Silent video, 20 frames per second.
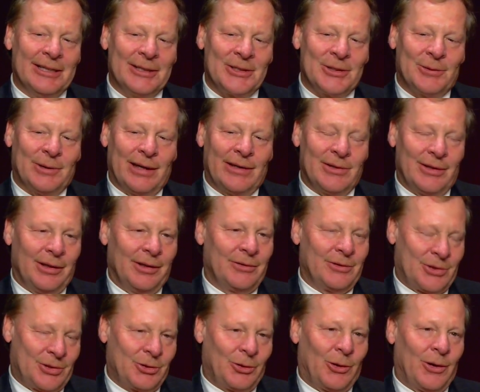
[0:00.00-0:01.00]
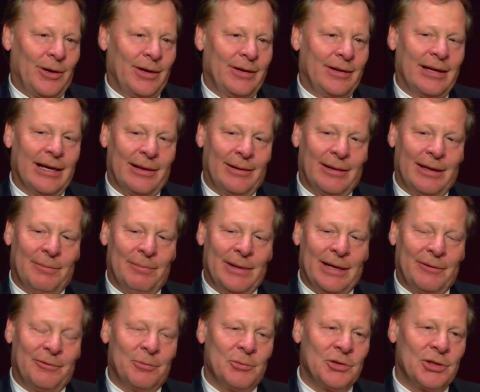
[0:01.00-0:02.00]
So I got
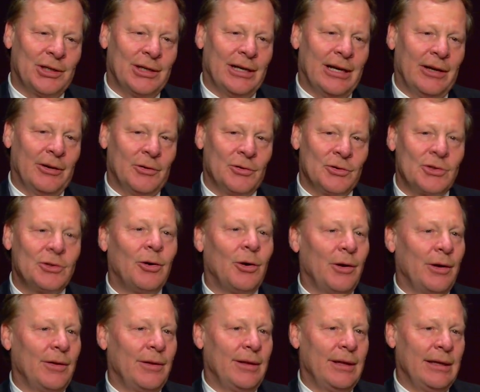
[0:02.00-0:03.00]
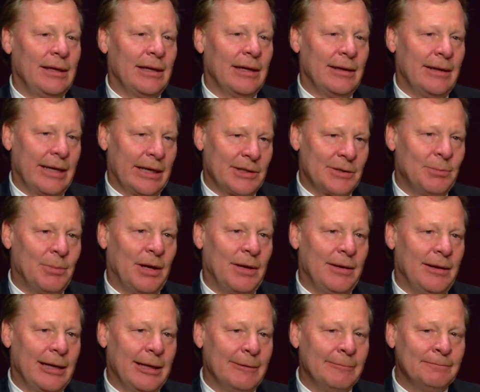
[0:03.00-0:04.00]
back from Chicago, started the next
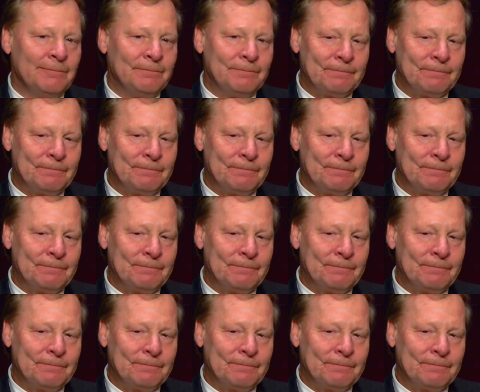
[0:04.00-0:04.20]
Monday.